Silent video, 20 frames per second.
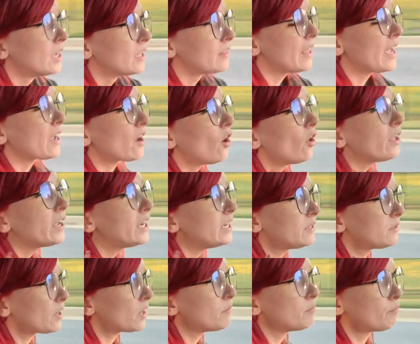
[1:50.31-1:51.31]
Like, all he
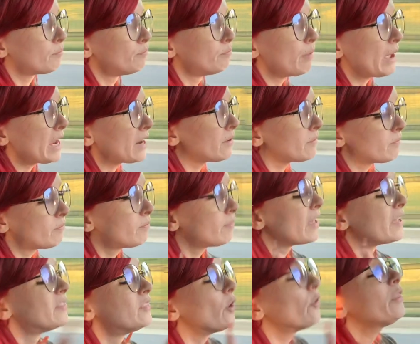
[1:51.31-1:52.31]
could,
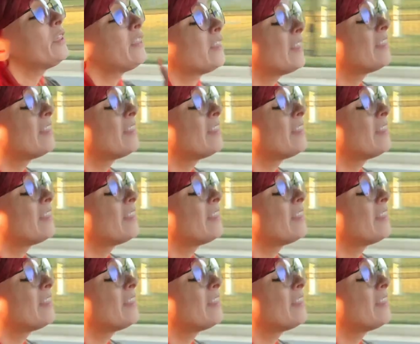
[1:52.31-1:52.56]
the only thing